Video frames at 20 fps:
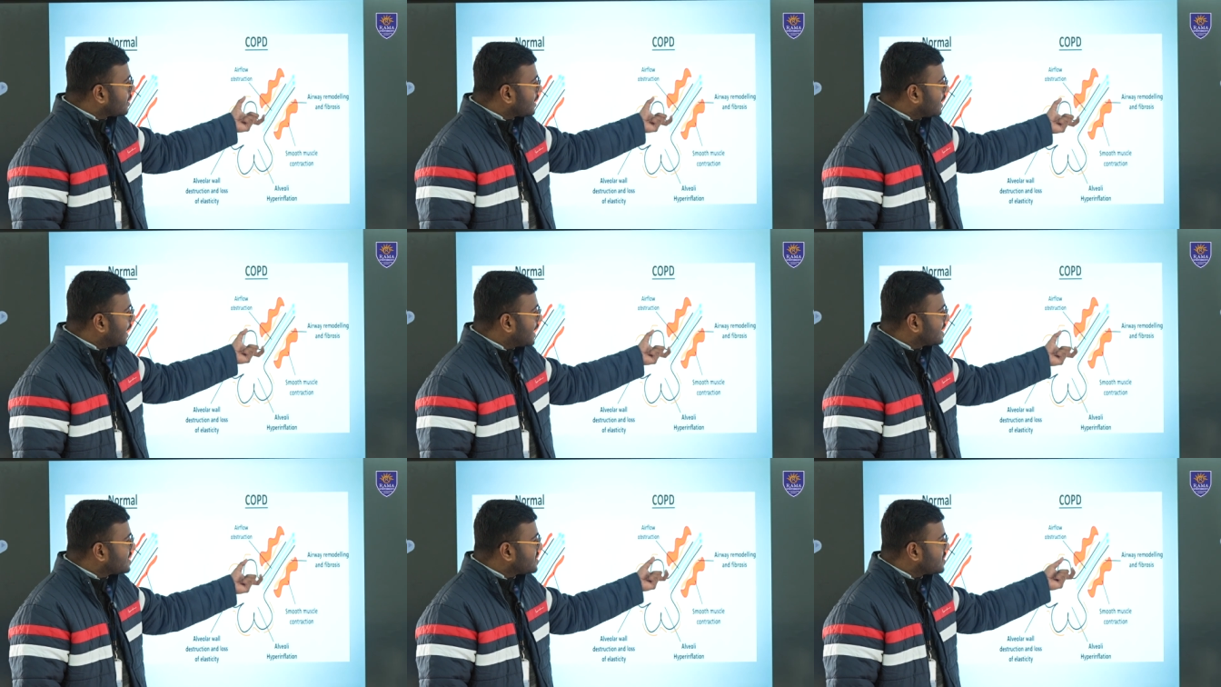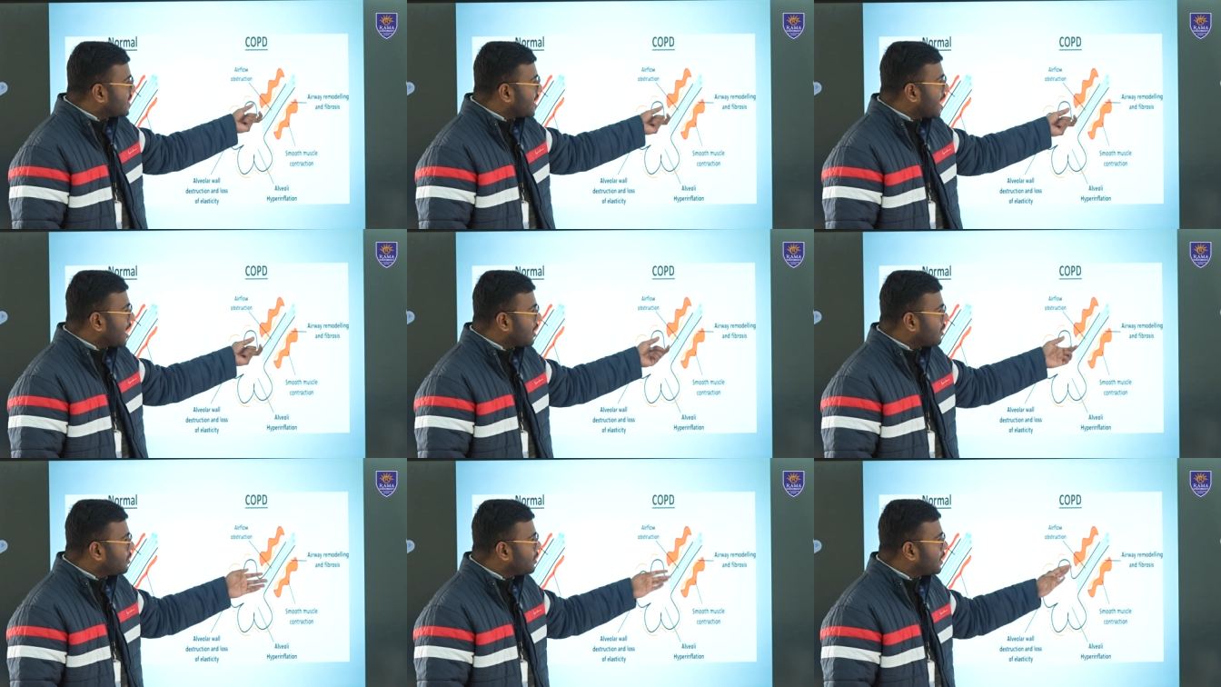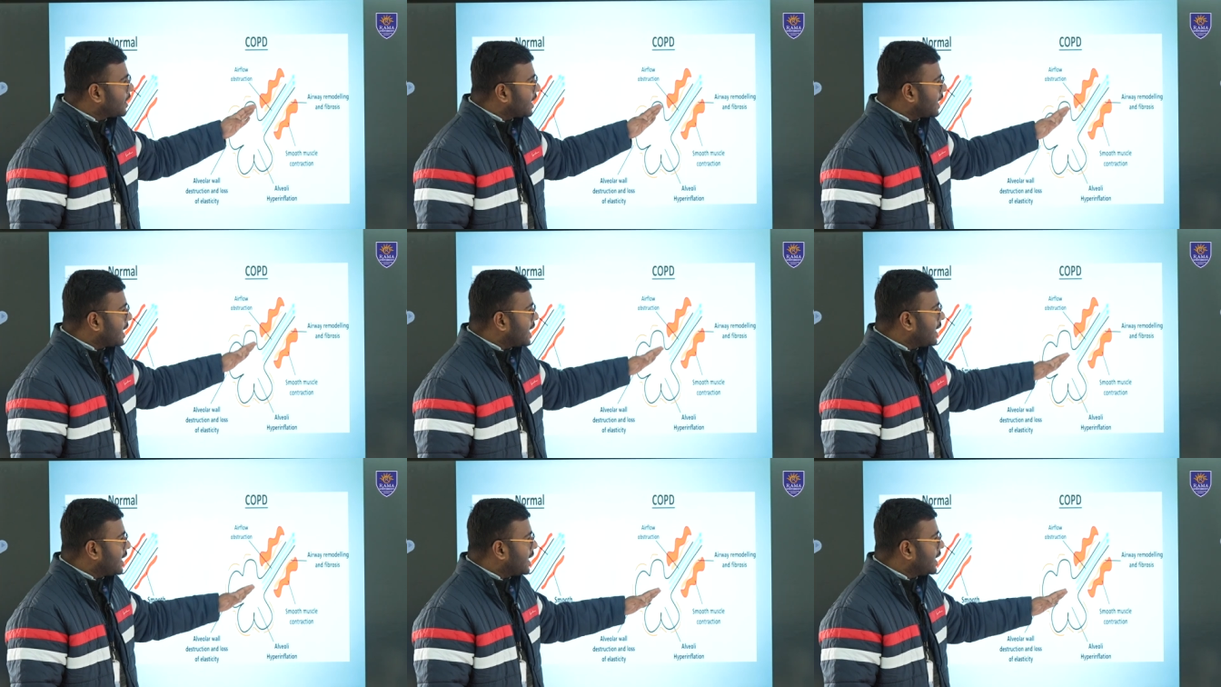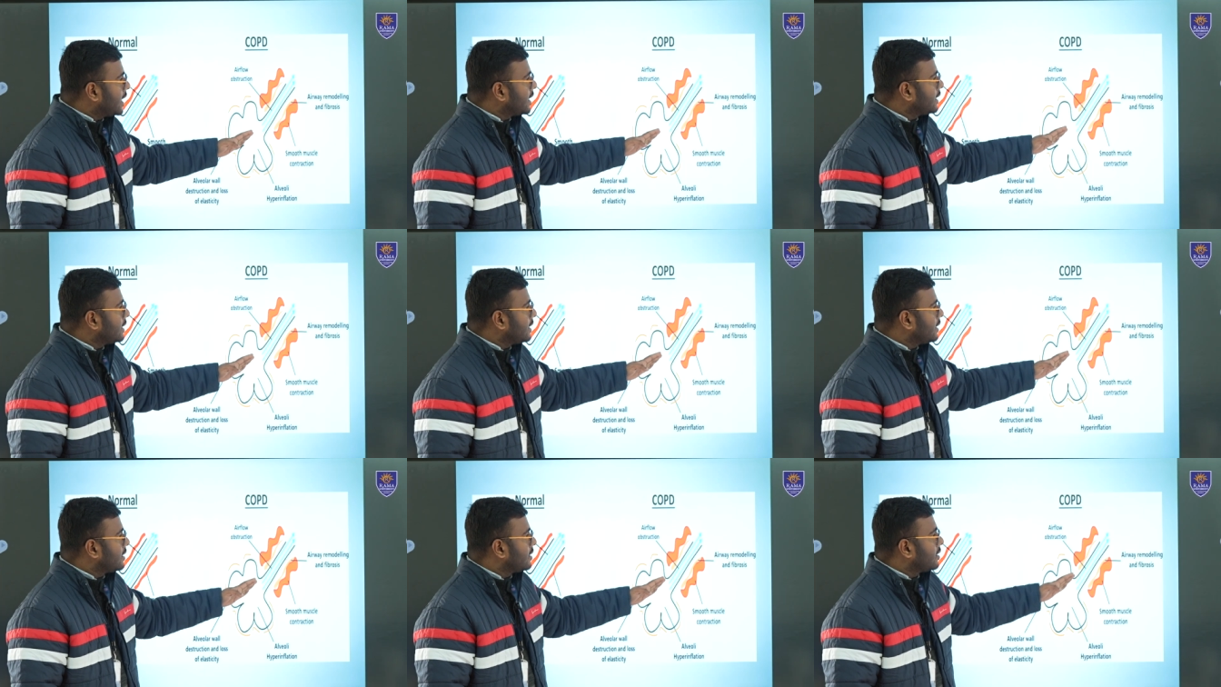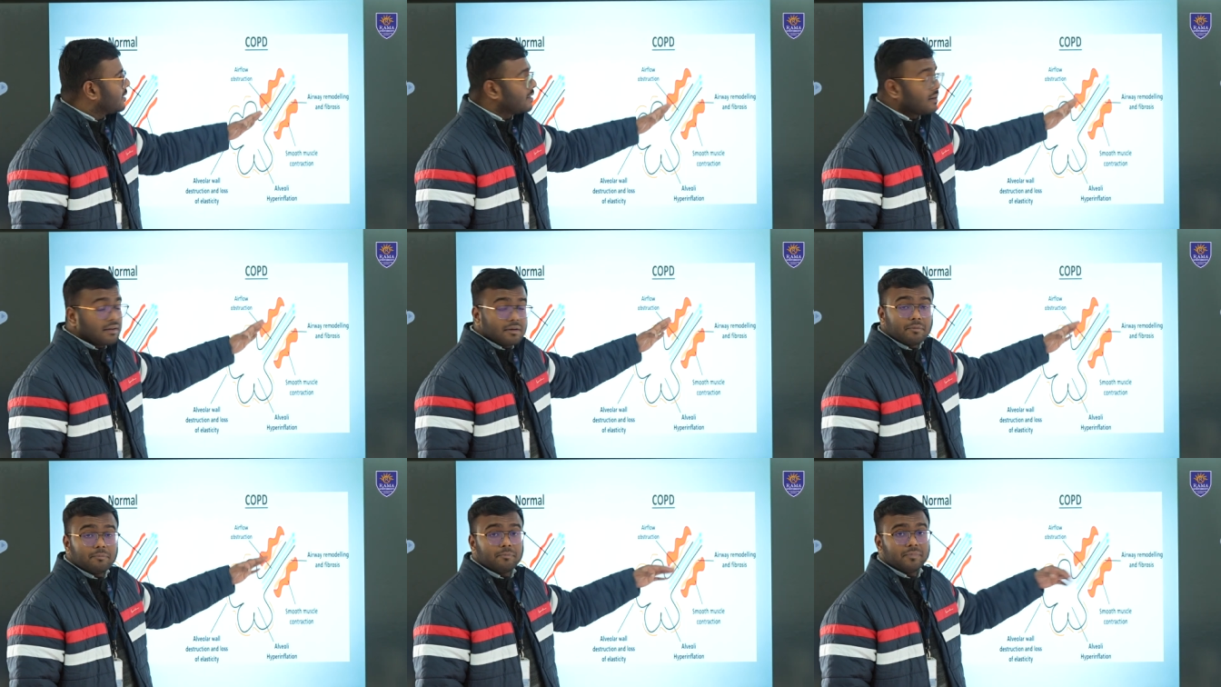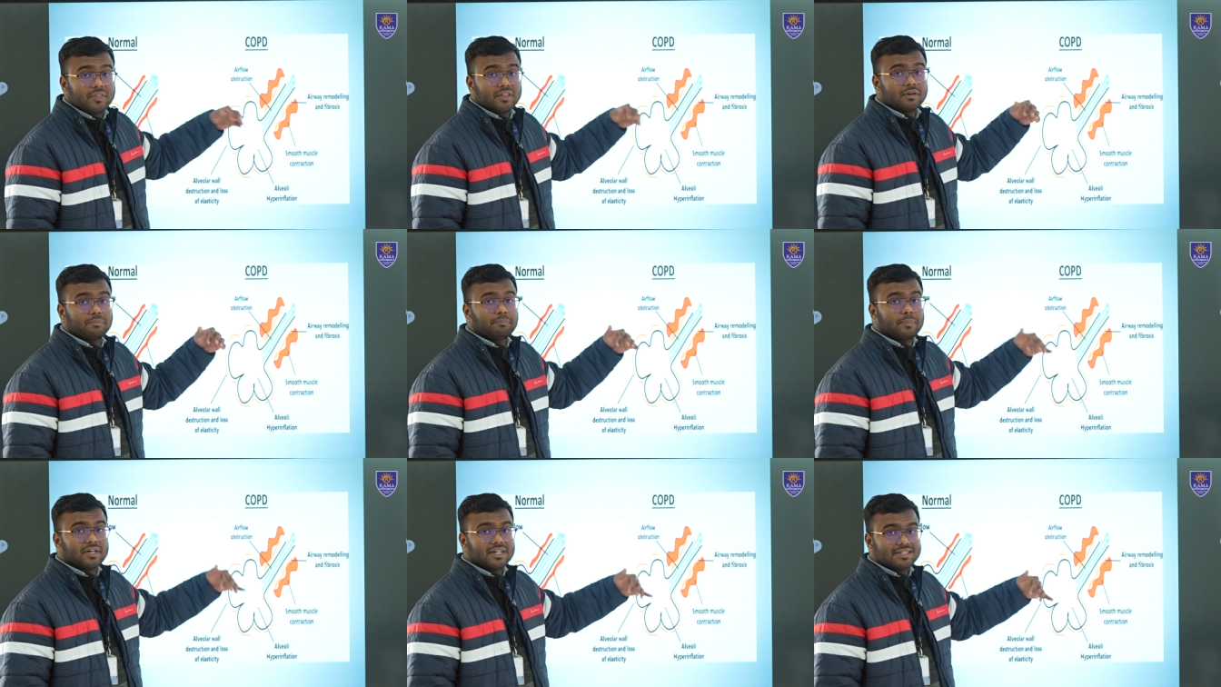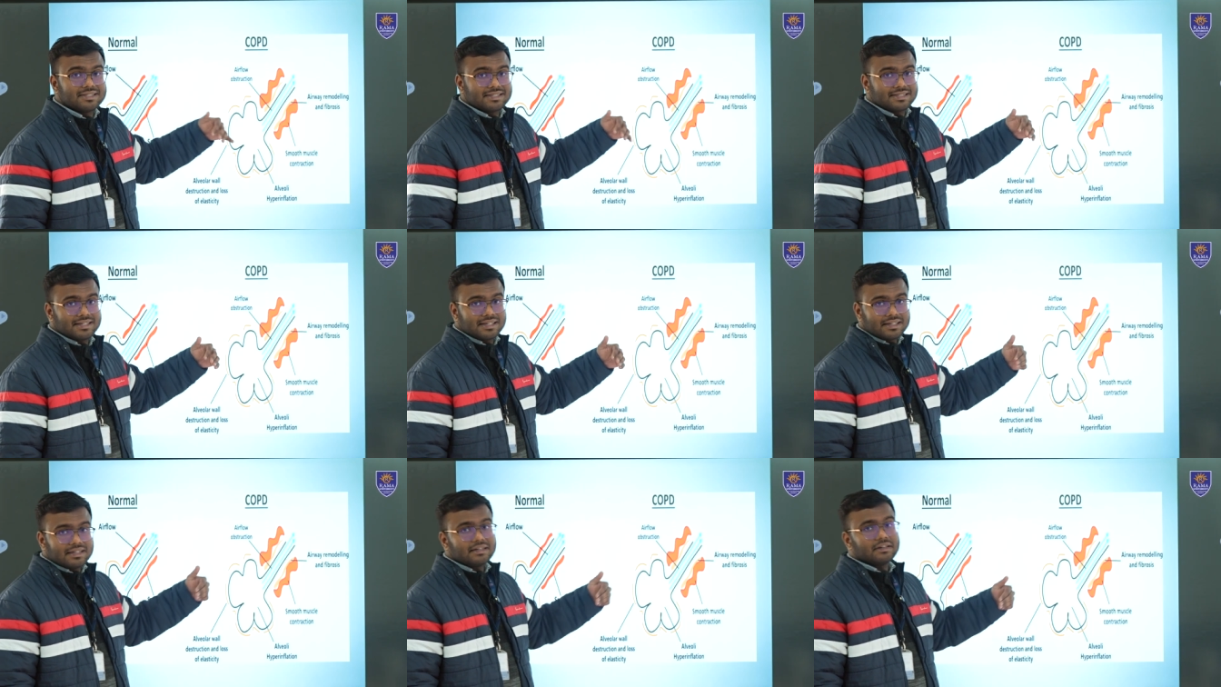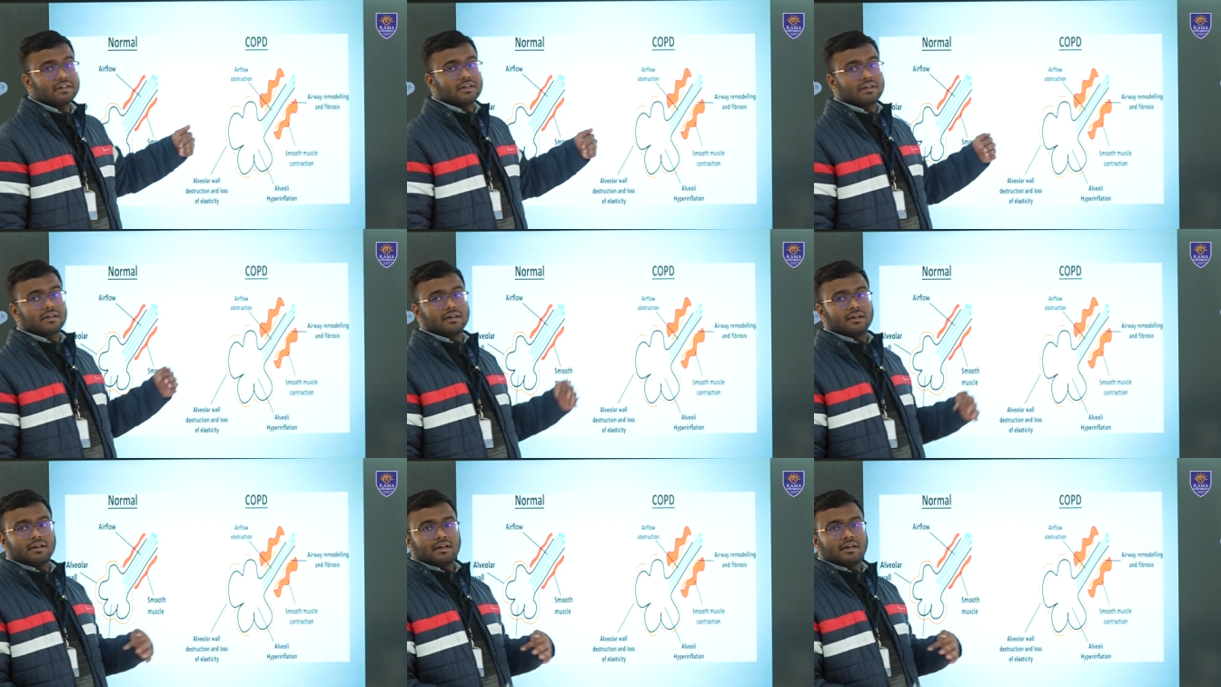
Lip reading: gets narrowed, and the person